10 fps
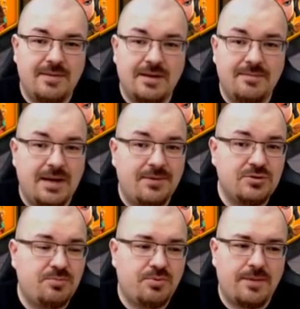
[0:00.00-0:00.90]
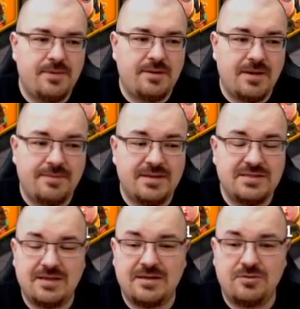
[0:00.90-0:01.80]
Minamoto primary Mehmed
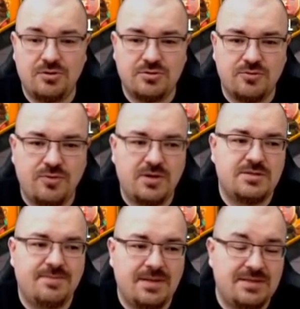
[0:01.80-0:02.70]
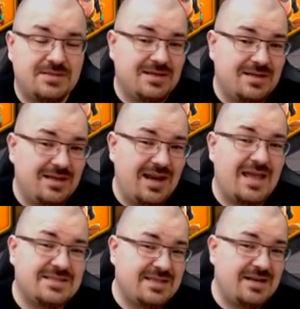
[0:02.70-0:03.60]
second also works, but it's a
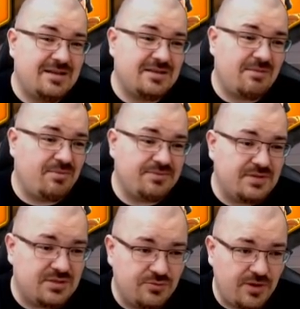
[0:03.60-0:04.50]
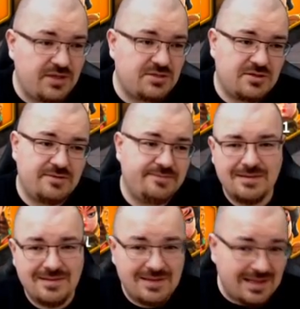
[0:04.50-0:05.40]
glass cannon type of situation.
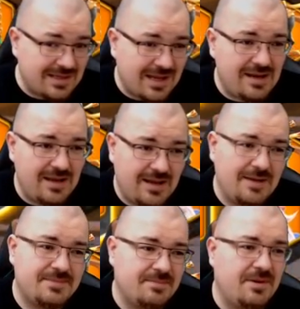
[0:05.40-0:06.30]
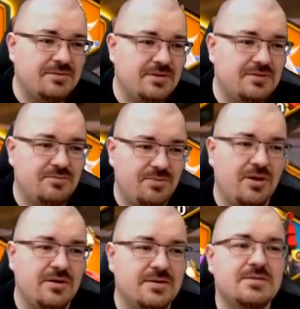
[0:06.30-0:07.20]
Not highly hyped about it to be
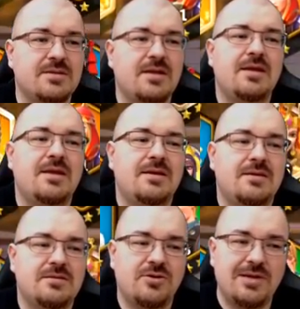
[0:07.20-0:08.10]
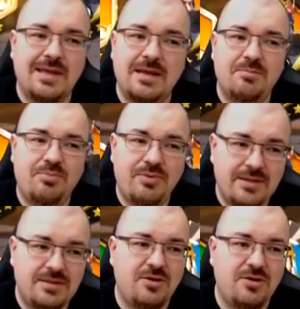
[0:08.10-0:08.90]
honest. So again, plenty